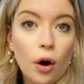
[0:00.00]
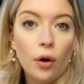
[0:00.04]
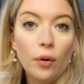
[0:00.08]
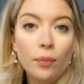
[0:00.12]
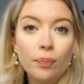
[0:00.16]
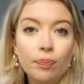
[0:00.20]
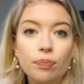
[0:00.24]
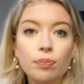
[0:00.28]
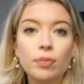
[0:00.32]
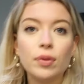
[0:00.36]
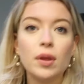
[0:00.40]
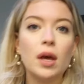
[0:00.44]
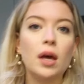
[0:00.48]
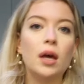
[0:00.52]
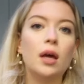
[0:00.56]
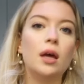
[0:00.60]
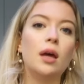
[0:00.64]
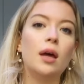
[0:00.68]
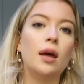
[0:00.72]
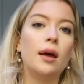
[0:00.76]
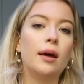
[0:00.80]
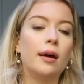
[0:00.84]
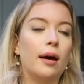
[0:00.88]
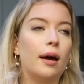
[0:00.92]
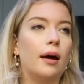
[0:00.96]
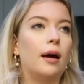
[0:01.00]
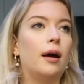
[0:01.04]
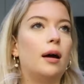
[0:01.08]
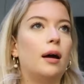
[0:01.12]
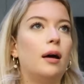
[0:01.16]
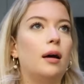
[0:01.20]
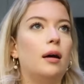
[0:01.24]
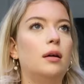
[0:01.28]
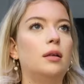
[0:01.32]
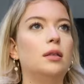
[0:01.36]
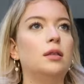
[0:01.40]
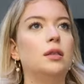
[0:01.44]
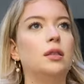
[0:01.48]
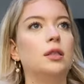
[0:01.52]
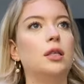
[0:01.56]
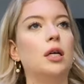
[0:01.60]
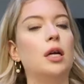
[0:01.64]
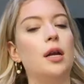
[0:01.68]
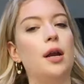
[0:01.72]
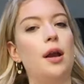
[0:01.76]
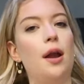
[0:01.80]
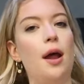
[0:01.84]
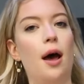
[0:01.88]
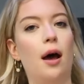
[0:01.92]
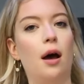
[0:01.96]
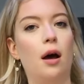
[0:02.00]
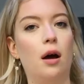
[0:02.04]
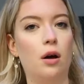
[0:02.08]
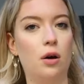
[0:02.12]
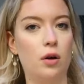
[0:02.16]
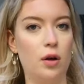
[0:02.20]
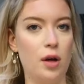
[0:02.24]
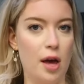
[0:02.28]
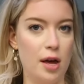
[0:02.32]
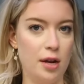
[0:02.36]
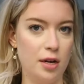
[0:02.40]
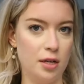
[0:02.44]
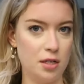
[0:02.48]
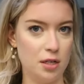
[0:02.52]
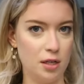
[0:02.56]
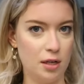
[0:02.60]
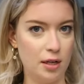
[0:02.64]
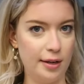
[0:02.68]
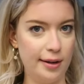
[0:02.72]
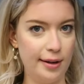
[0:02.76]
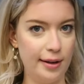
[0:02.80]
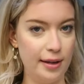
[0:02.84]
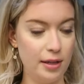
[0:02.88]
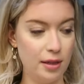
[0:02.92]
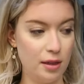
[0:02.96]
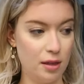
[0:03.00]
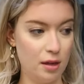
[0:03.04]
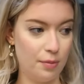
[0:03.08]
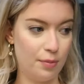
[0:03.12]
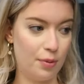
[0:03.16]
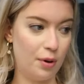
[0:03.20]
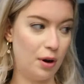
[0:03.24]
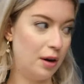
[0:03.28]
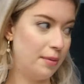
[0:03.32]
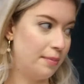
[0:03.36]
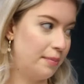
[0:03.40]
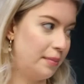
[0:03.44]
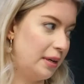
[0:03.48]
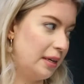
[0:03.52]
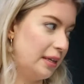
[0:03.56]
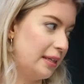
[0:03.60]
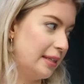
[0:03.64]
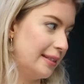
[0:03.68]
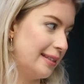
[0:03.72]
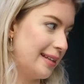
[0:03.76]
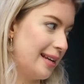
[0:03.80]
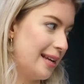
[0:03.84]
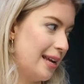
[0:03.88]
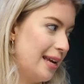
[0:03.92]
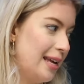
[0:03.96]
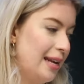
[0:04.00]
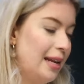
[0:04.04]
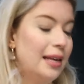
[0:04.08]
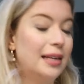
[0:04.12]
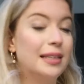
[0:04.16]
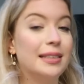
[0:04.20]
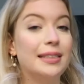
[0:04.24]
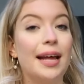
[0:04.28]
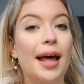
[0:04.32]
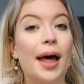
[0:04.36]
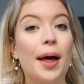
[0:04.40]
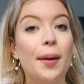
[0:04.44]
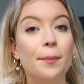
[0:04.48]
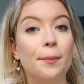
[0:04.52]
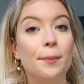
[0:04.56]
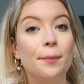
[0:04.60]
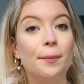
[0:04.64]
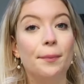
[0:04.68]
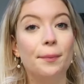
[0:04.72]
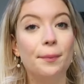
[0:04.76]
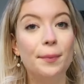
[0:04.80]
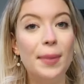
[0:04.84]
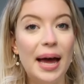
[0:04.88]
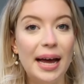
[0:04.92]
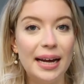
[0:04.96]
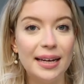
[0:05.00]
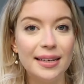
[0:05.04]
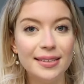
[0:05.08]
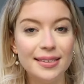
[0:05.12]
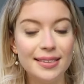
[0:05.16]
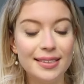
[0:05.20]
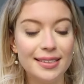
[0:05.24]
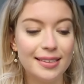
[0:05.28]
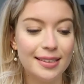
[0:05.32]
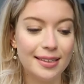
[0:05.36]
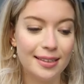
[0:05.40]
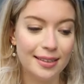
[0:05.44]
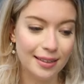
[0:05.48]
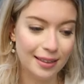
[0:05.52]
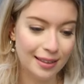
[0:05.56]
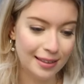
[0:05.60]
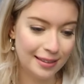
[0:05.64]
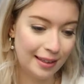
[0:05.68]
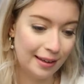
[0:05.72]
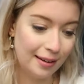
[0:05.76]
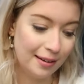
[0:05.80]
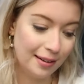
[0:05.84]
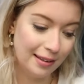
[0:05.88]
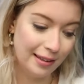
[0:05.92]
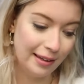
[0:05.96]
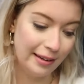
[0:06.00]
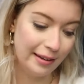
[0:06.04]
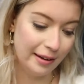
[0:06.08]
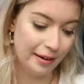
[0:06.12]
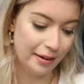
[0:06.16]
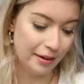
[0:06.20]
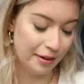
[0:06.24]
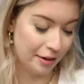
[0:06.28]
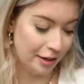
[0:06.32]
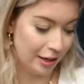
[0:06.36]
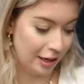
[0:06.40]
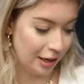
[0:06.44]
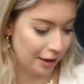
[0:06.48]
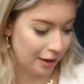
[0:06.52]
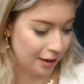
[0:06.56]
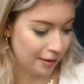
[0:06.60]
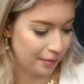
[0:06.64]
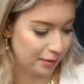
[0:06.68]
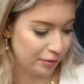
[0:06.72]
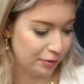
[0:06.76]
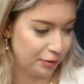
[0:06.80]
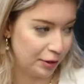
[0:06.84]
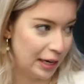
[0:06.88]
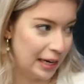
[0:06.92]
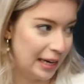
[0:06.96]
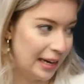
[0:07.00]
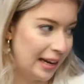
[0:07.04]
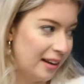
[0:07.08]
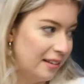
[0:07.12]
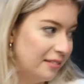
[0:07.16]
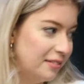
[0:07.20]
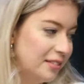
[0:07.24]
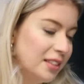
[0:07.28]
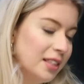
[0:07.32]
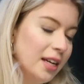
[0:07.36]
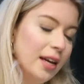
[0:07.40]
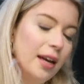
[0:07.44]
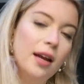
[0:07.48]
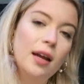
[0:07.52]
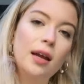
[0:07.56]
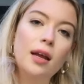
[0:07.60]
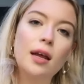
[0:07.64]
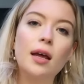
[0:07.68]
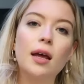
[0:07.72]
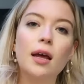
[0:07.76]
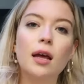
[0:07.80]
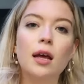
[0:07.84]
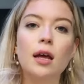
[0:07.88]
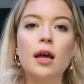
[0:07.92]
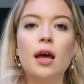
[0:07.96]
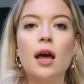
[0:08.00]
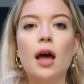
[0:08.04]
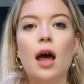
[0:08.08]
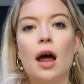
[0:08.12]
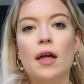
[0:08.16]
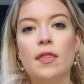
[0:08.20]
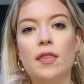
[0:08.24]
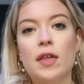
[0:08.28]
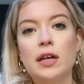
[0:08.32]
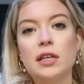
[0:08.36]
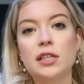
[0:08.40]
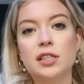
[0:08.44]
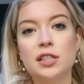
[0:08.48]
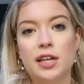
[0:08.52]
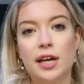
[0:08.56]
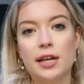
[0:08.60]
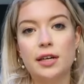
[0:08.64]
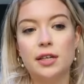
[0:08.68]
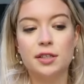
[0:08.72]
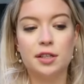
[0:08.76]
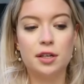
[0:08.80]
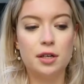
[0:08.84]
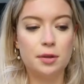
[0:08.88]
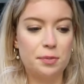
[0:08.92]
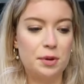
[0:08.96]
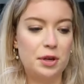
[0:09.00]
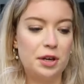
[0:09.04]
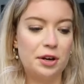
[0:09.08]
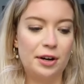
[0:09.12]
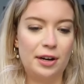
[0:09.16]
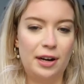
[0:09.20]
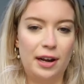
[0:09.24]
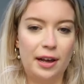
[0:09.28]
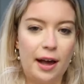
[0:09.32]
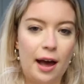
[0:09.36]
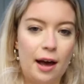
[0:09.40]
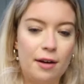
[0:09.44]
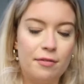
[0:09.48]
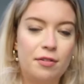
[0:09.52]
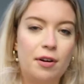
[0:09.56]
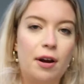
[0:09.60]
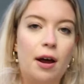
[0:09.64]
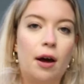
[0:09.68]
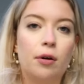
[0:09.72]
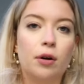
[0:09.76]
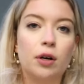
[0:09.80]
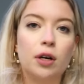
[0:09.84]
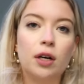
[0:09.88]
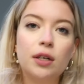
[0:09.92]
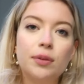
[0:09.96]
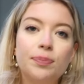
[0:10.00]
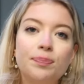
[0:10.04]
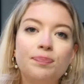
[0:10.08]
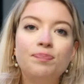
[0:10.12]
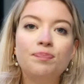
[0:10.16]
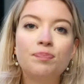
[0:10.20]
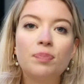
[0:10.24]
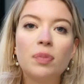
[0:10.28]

home and now I need to clean the apartment because it is a mess because I didn't clean it earlier before I left. And then Zane is gonna be here in like half an hour.